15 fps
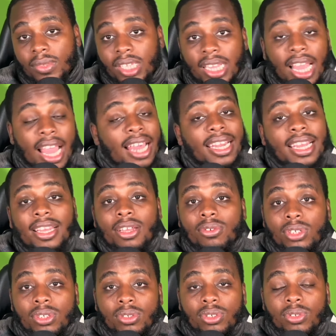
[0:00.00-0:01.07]
How the hell
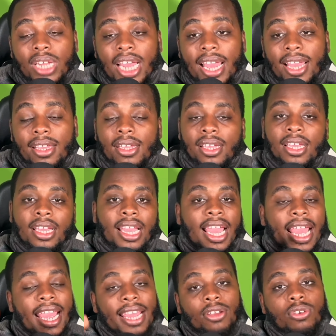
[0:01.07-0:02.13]
do you do that?
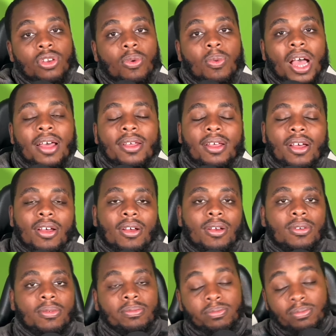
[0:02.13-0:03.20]
And you know why
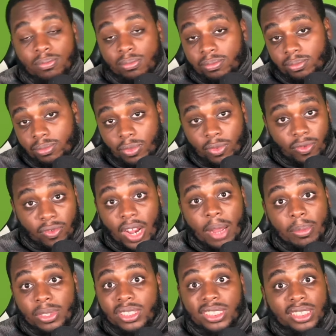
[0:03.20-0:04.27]
um
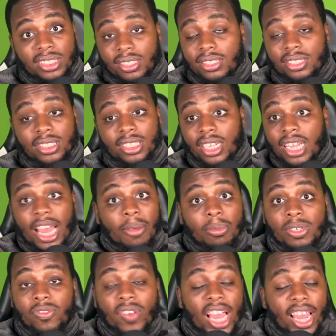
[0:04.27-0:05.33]
Robert Saleh
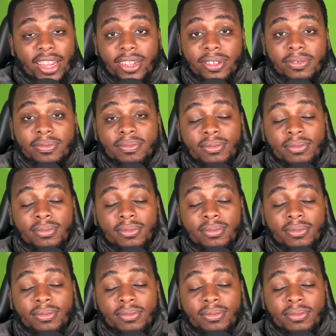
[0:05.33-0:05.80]
was fired?